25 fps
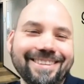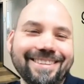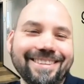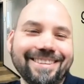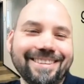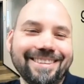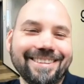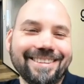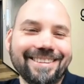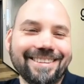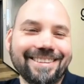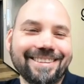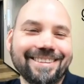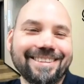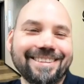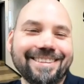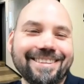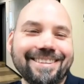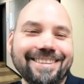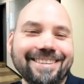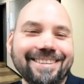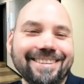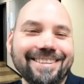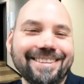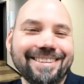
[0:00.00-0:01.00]

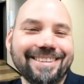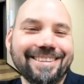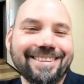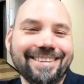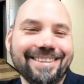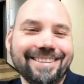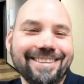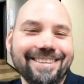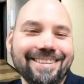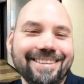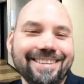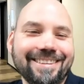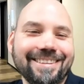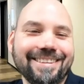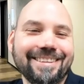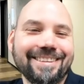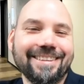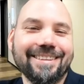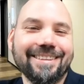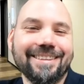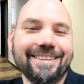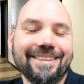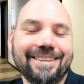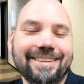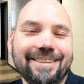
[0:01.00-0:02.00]

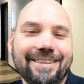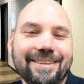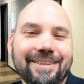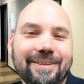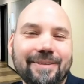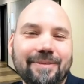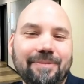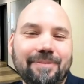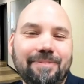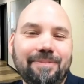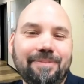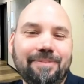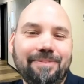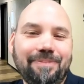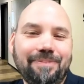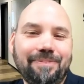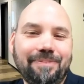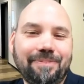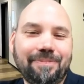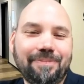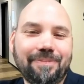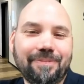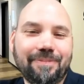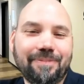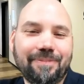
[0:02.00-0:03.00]

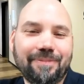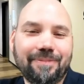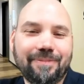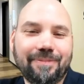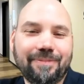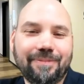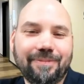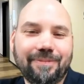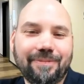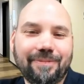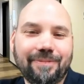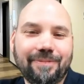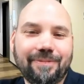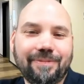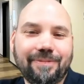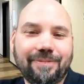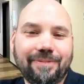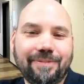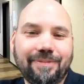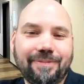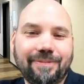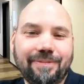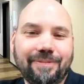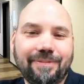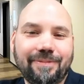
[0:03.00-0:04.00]

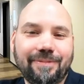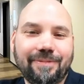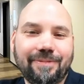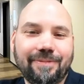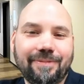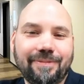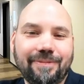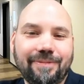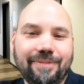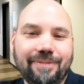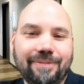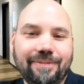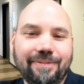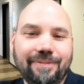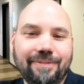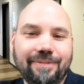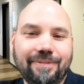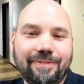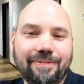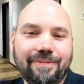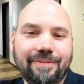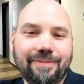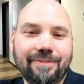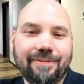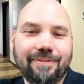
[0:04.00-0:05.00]

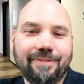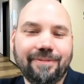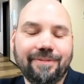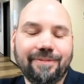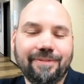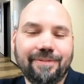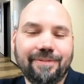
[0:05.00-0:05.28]
(not speaking)